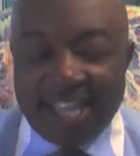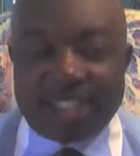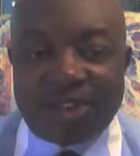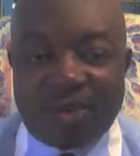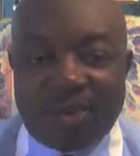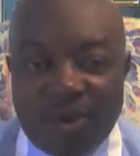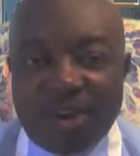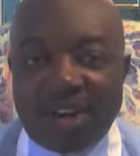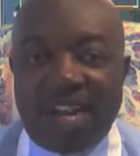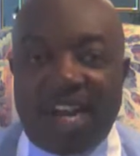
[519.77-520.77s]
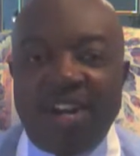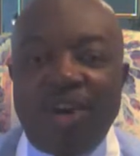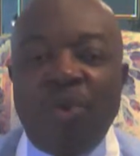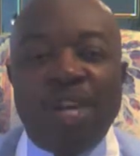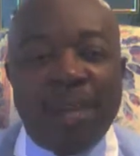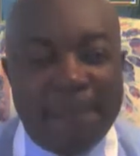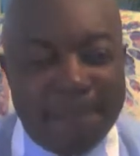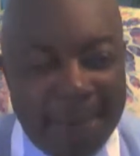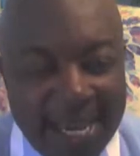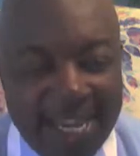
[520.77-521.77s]
as a roaring lion who he
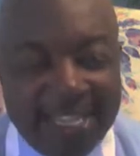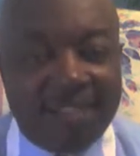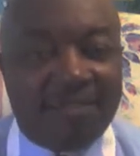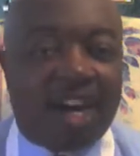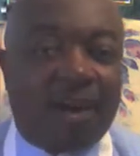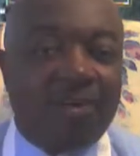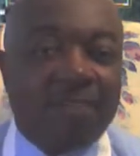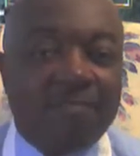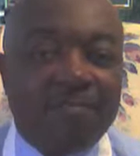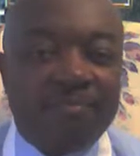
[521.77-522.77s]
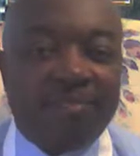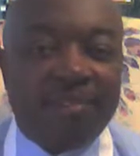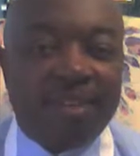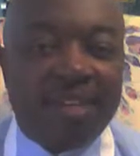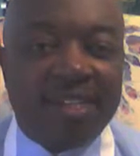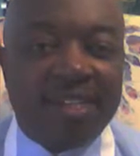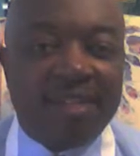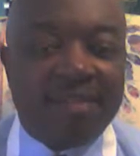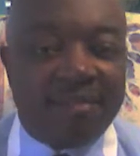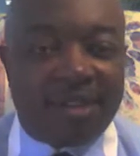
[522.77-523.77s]
may devour.
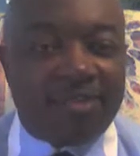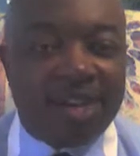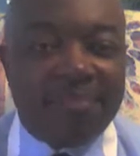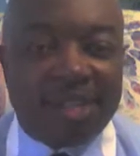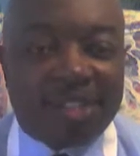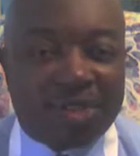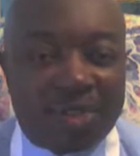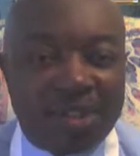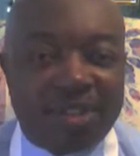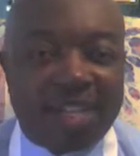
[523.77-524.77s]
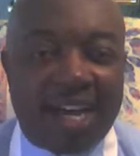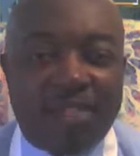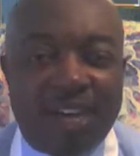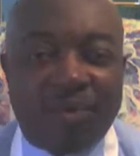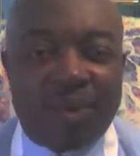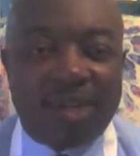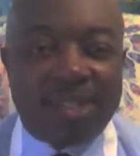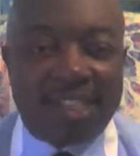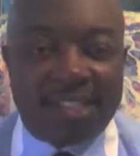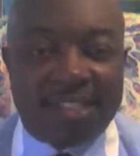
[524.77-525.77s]
My friend, make sure you're not that
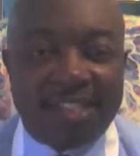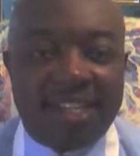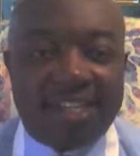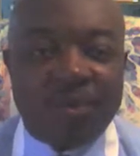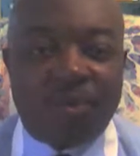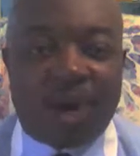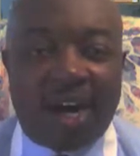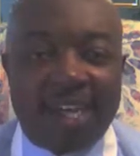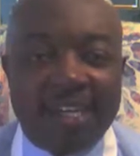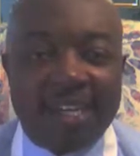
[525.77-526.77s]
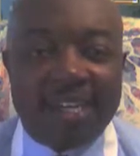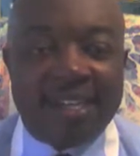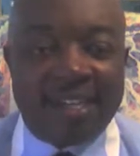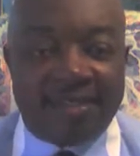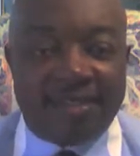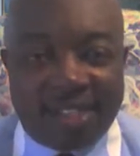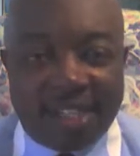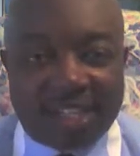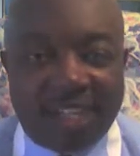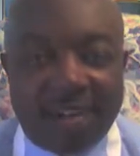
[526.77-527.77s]
one that he seeks. Why?
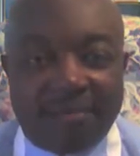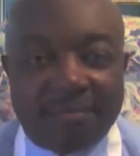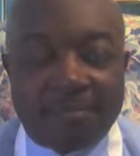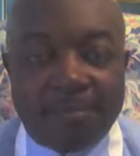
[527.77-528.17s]
Resist him.